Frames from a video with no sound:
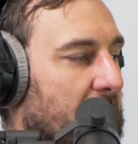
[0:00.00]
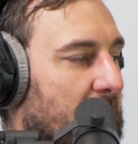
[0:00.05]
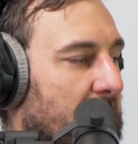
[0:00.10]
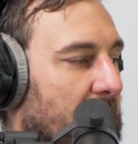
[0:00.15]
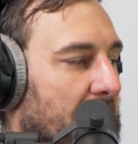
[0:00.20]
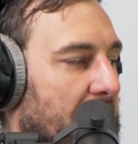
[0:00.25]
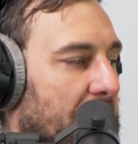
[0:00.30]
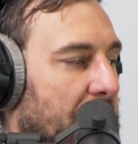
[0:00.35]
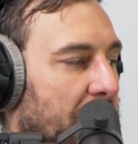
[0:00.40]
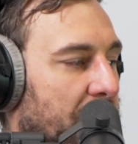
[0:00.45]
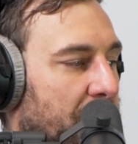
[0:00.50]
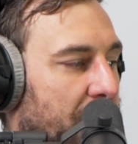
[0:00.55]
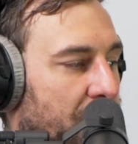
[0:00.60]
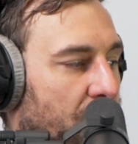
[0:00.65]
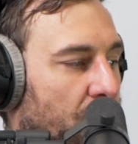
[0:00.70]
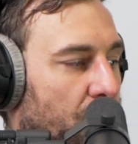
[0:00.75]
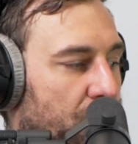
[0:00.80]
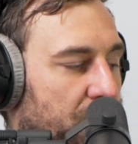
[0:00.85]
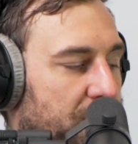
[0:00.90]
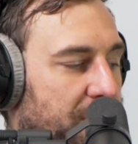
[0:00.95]
and
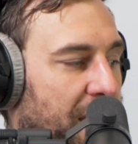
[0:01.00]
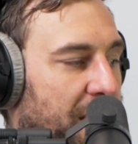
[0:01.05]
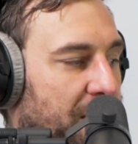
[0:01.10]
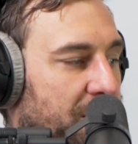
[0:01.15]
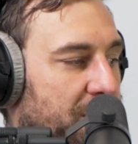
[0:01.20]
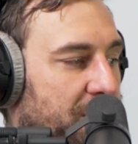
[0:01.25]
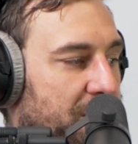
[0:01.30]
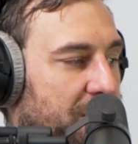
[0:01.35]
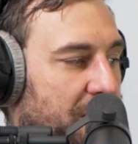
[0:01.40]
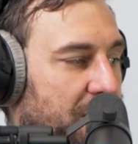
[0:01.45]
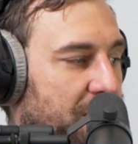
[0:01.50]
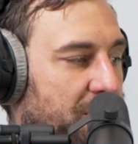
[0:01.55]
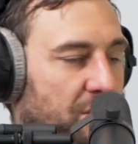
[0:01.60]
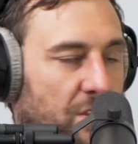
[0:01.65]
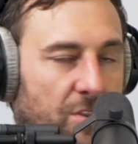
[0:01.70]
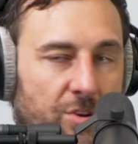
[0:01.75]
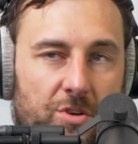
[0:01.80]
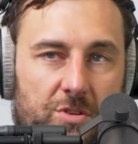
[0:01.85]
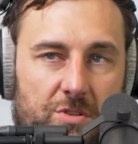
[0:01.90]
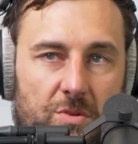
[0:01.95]
Golden State in the 6. So the
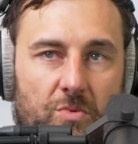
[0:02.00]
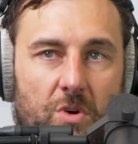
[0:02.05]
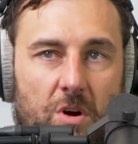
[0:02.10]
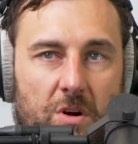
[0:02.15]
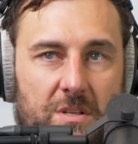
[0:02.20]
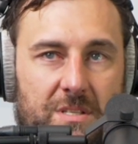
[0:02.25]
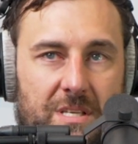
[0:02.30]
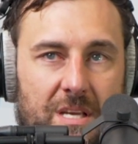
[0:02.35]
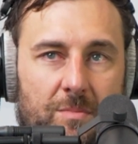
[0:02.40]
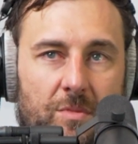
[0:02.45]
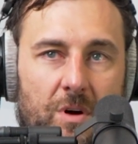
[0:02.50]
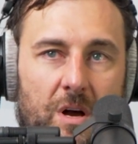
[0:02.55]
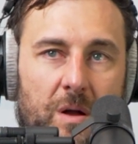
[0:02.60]
Houston Rockets get mine,